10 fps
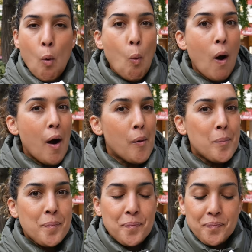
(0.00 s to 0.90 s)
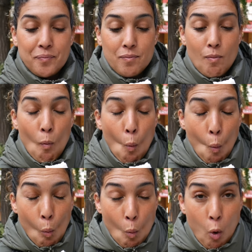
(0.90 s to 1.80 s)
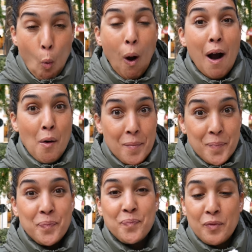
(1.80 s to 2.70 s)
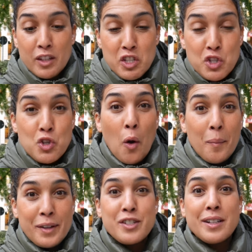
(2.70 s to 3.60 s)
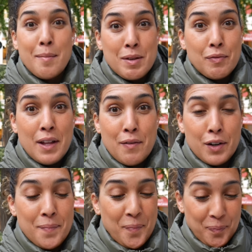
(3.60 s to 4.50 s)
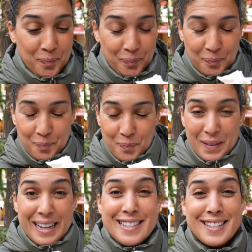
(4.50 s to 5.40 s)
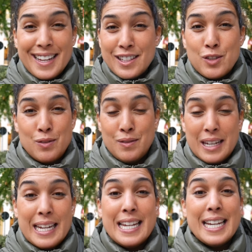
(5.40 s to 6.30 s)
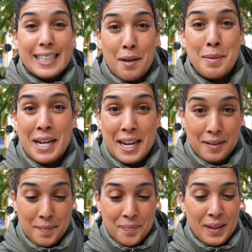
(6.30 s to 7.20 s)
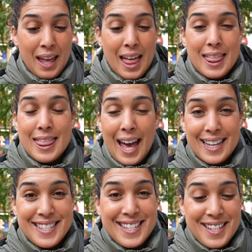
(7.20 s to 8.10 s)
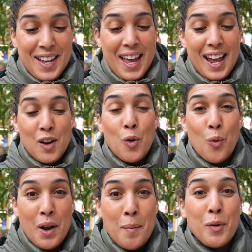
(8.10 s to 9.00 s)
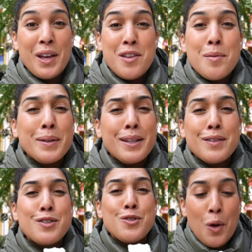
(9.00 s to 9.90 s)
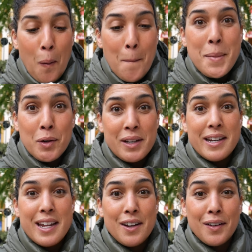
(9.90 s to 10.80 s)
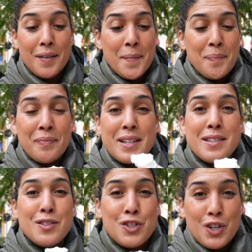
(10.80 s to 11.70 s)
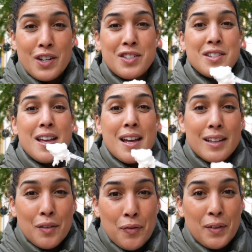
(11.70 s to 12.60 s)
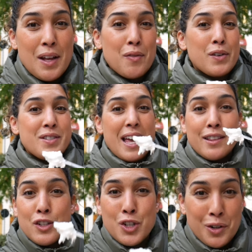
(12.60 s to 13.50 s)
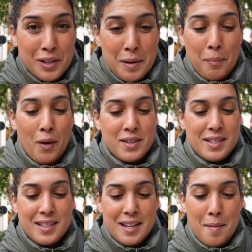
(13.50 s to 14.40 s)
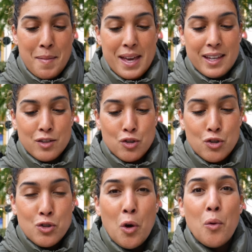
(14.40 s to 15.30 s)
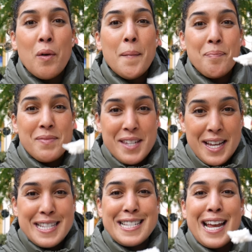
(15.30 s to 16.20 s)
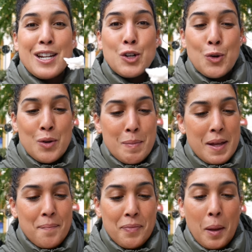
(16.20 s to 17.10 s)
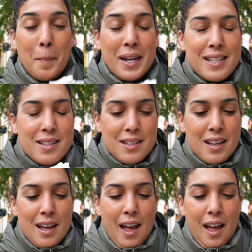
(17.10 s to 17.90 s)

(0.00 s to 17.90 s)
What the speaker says: Wow. Wow. So much lemon flavor. It's like eating lemonade. That's incredible. Can you believe there's no milk in here? This is just the flavors and the churning process that make it so dense and creamy. But it's